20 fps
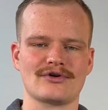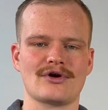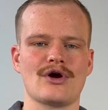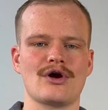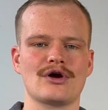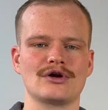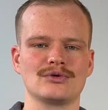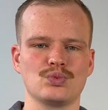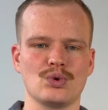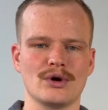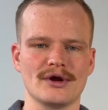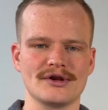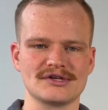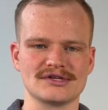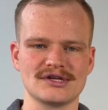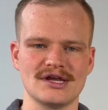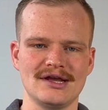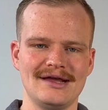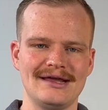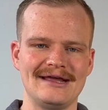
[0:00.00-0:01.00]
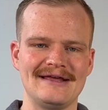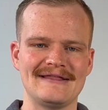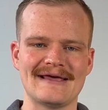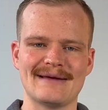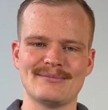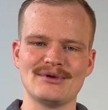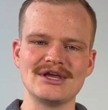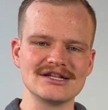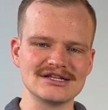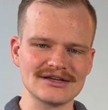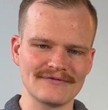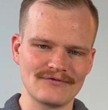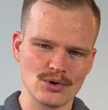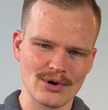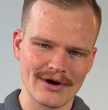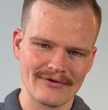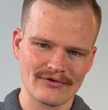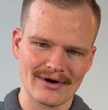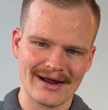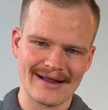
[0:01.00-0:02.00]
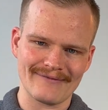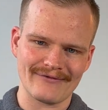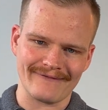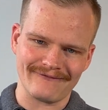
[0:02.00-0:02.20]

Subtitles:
hardwoods. That means if you ever have a